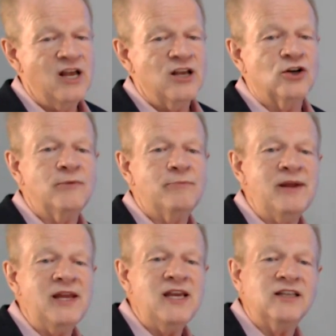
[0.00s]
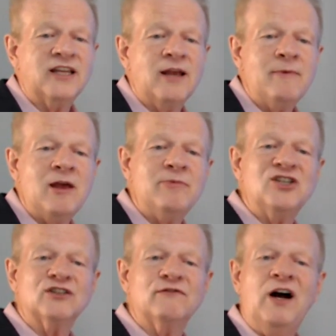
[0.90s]
Could it be that they may be
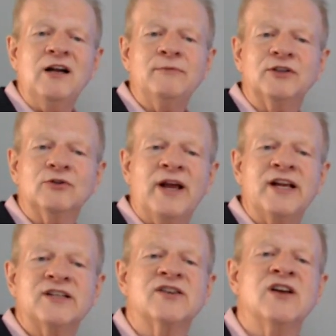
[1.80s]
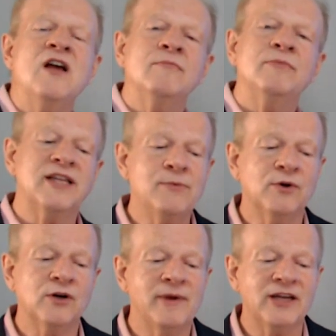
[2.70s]
just fine with the rates, but they
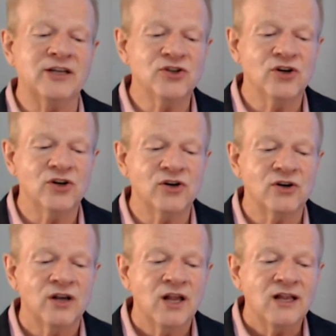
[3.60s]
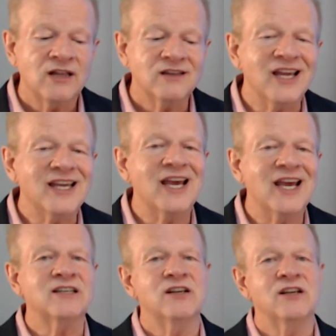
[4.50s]
want to make sure they
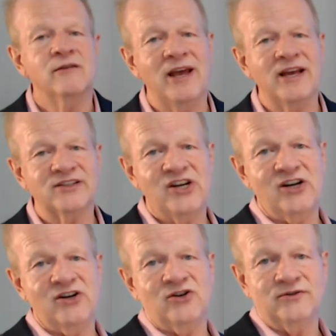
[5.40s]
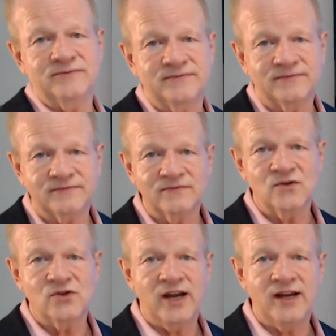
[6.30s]
get the best deal?
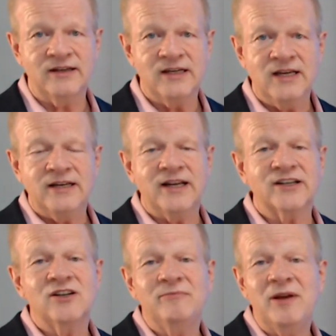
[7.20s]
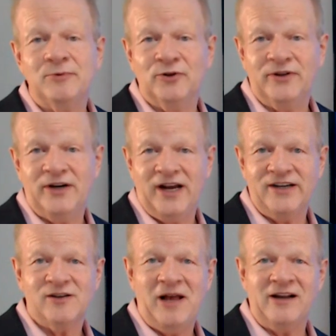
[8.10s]
Okay. Now, some people are nice
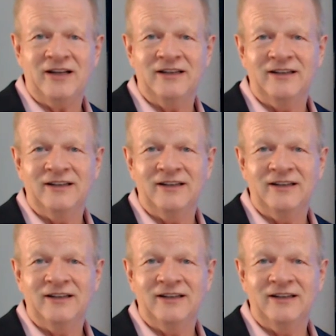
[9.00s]
about it.